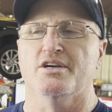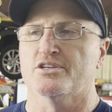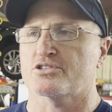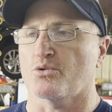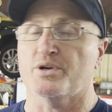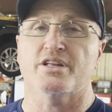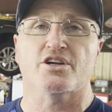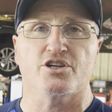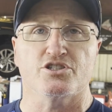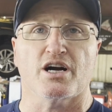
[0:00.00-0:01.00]
So we did a
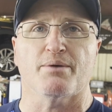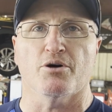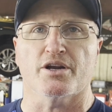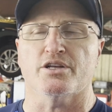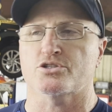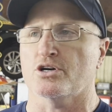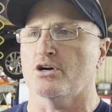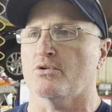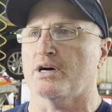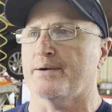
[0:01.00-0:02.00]
good job on it.
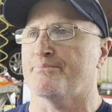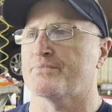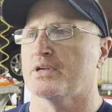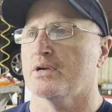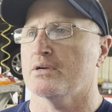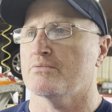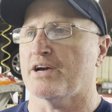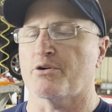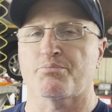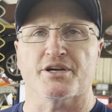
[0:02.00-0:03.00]
So had
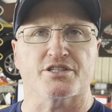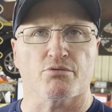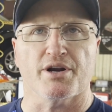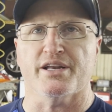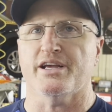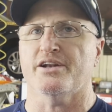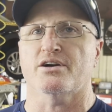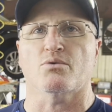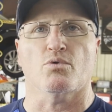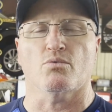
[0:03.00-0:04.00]
to replace the
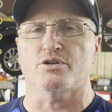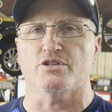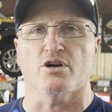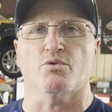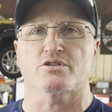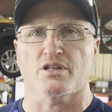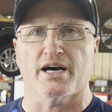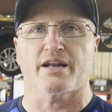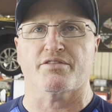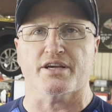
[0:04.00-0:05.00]
radiator. There's a
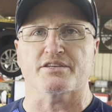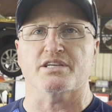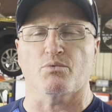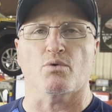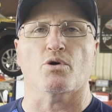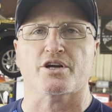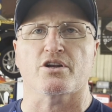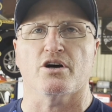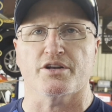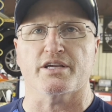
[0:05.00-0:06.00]
lot of things that we're working
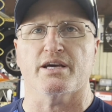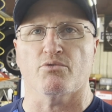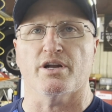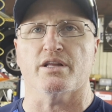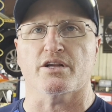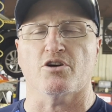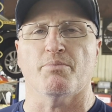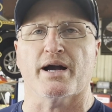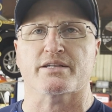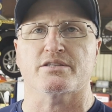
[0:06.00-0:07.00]
on to get ready to go
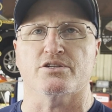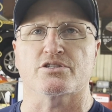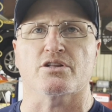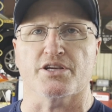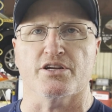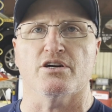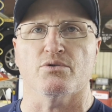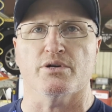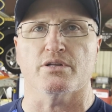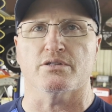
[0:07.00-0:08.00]
back to Toledo
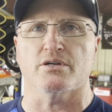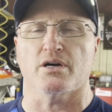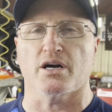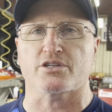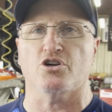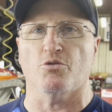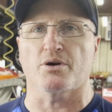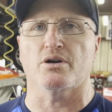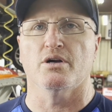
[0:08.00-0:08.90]
in October.